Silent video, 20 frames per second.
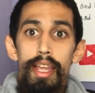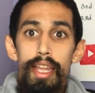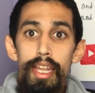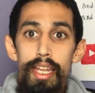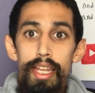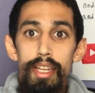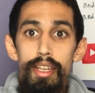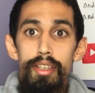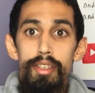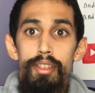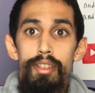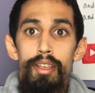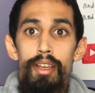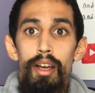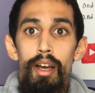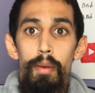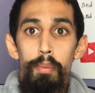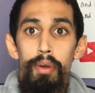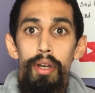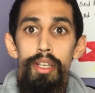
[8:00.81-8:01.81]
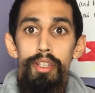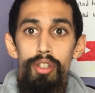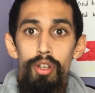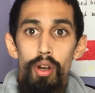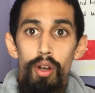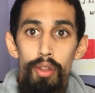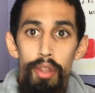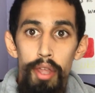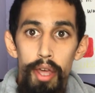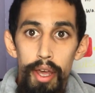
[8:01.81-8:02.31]
is a place
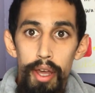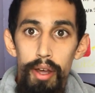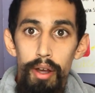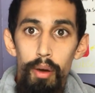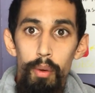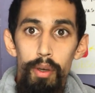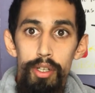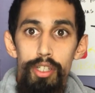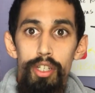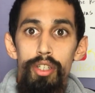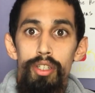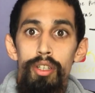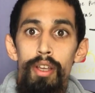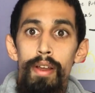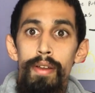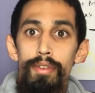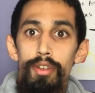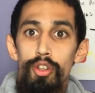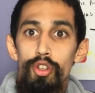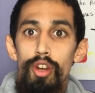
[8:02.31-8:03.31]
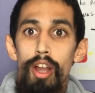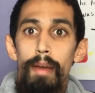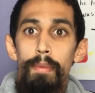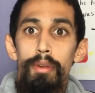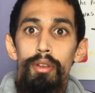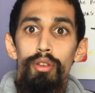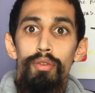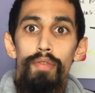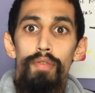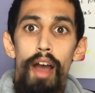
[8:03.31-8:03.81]
called hell, which is described
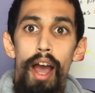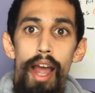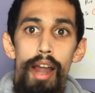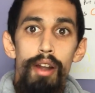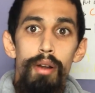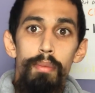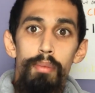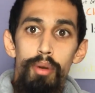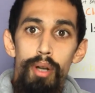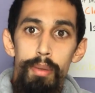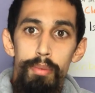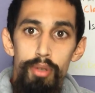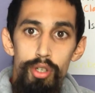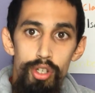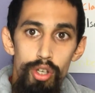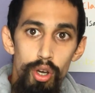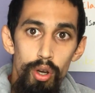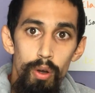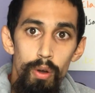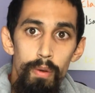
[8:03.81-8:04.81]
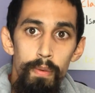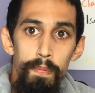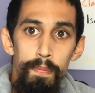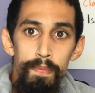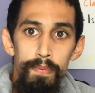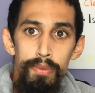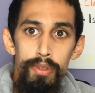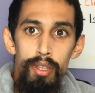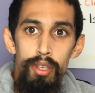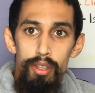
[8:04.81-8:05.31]
as fire, brimstone,
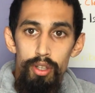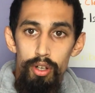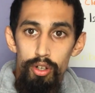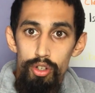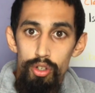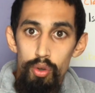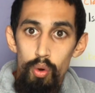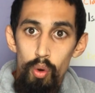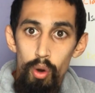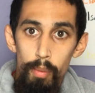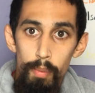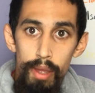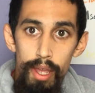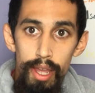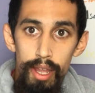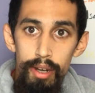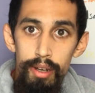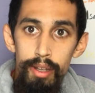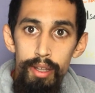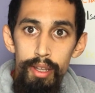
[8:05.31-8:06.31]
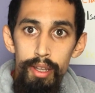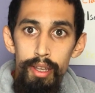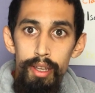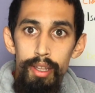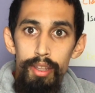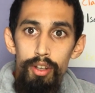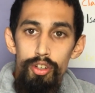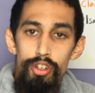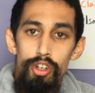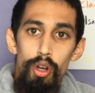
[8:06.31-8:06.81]
there's torment,
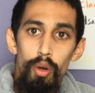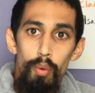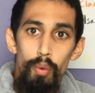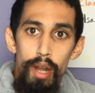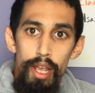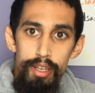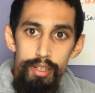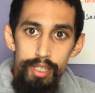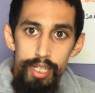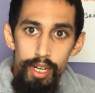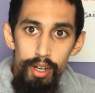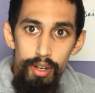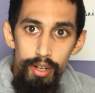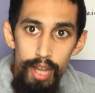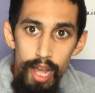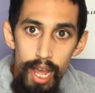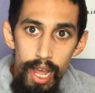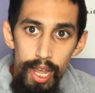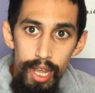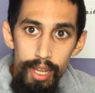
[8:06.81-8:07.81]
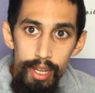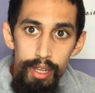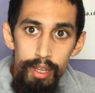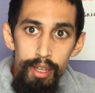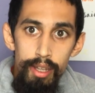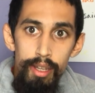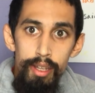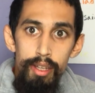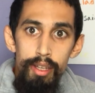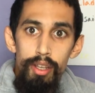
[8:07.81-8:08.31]
there's no rest day or night,
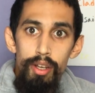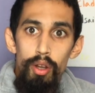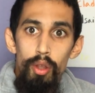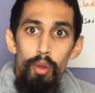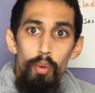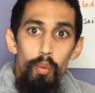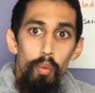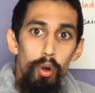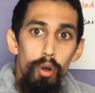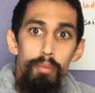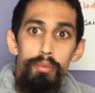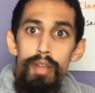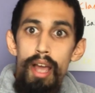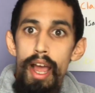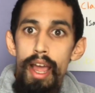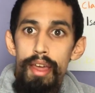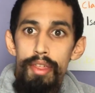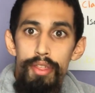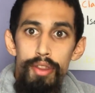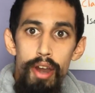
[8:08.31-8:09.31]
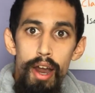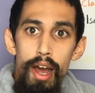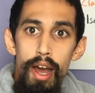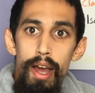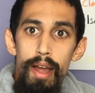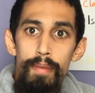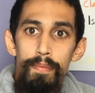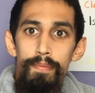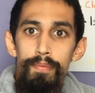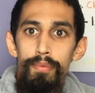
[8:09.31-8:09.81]
you know, the worm dieth
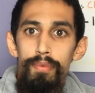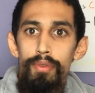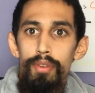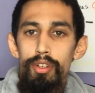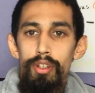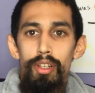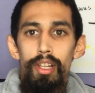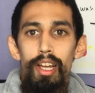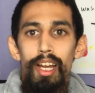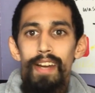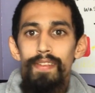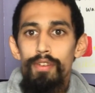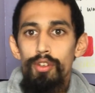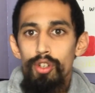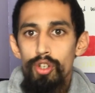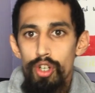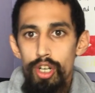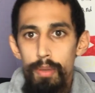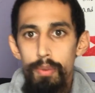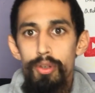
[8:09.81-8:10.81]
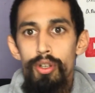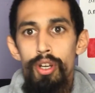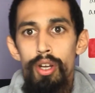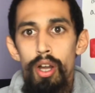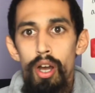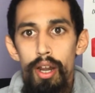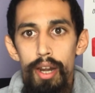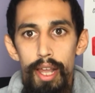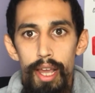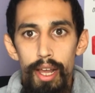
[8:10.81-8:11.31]
not. There's a lot of description
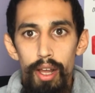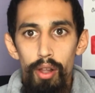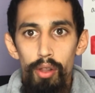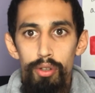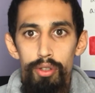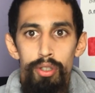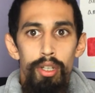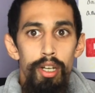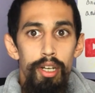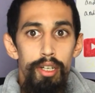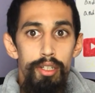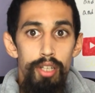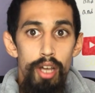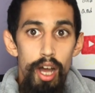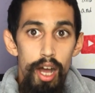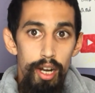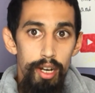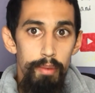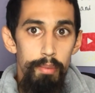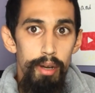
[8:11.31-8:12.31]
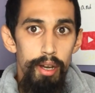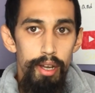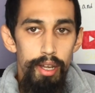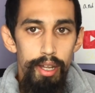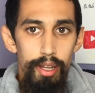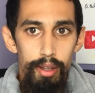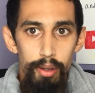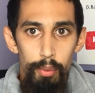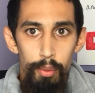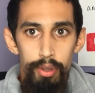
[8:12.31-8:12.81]
on hell. There's a lot of talk about
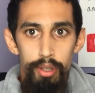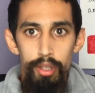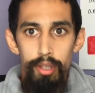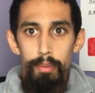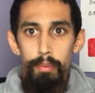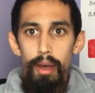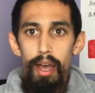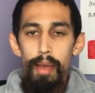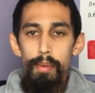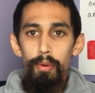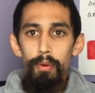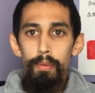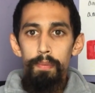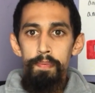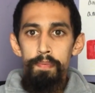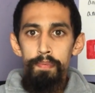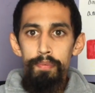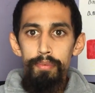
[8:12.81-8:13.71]
hell within the Bible.